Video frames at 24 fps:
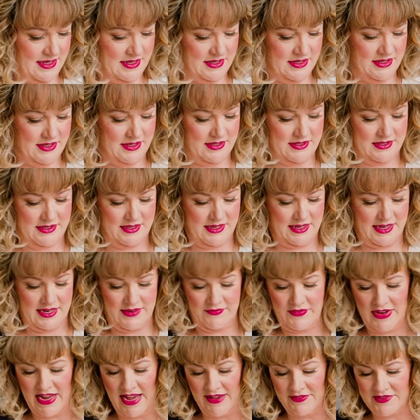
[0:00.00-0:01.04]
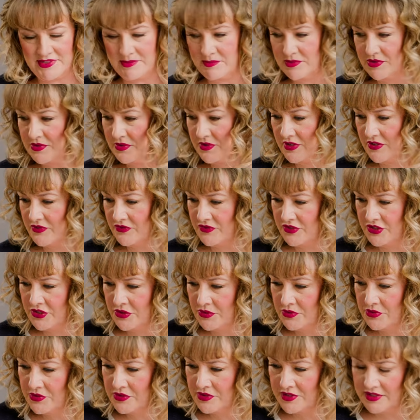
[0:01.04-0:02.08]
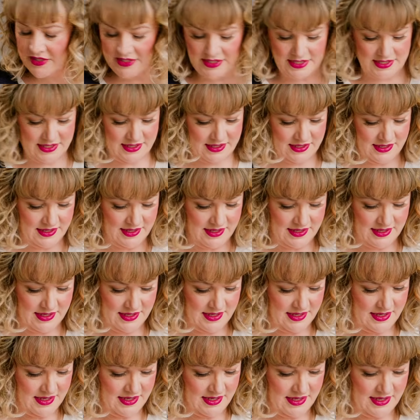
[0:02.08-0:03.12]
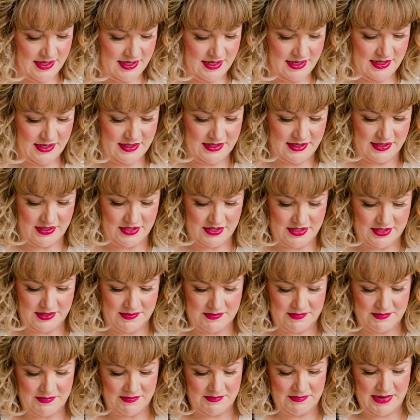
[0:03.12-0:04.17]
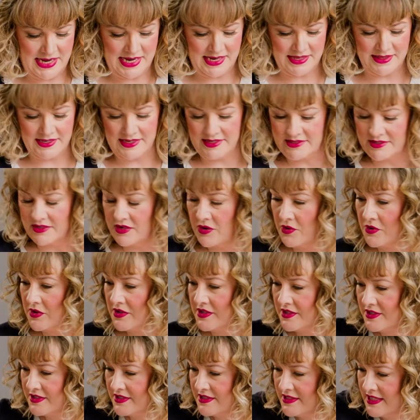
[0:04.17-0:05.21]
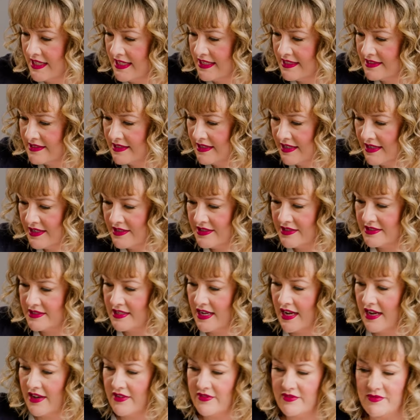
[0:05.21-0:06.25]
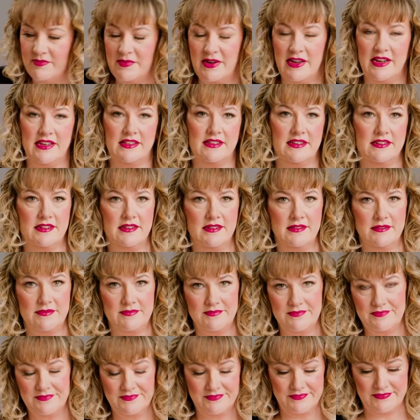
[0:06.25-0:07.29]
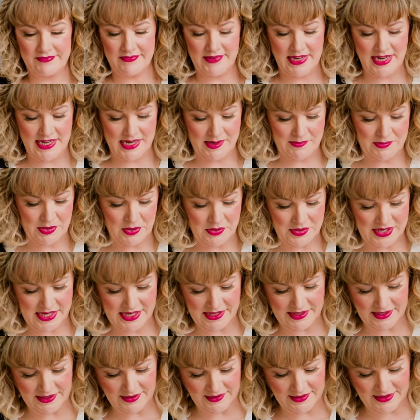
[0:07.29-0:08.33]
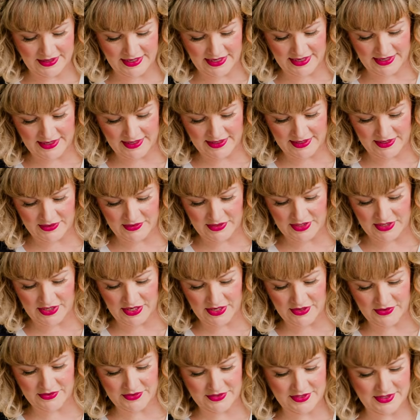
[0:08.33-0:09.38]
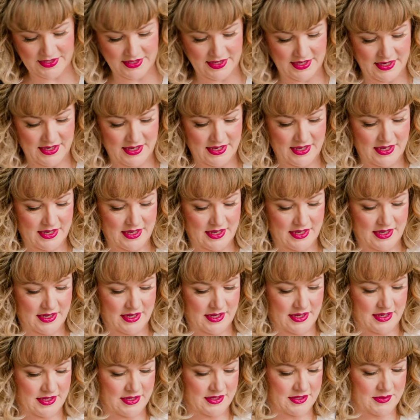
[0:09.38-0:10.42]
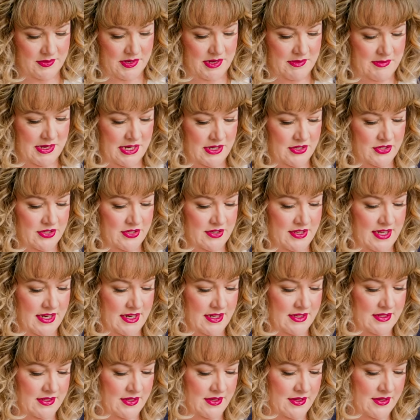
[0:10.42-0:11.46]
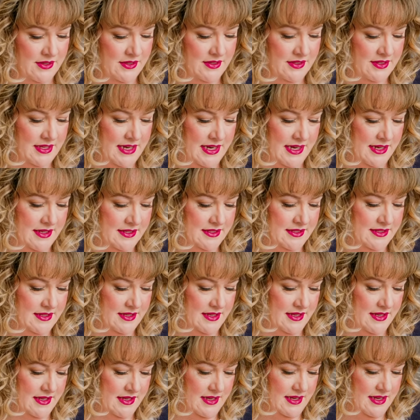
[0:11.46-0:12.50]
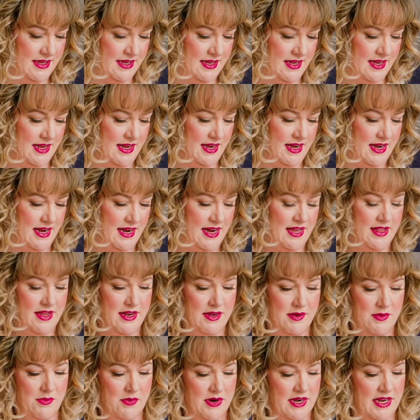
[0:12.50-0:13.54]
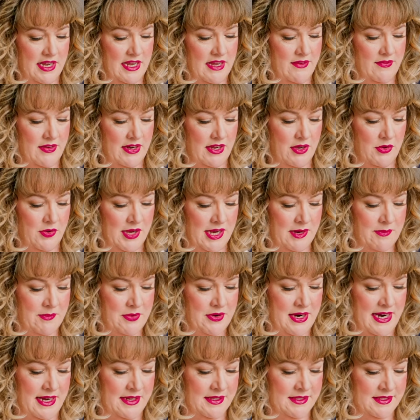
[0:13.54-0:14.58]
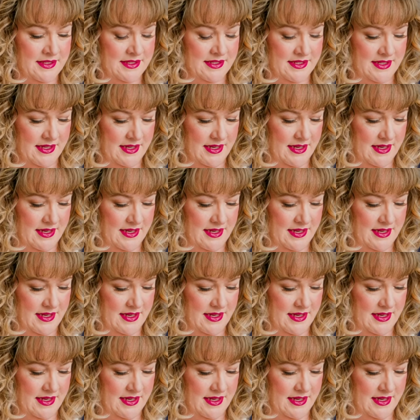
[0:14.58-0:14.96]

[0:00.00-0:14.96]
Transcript: Just, if you have some sort of tool to just make these corners nice, I just have my any pokey little thing you can use. You just want to make sure that it's all nice. And then you want to give it a quick press.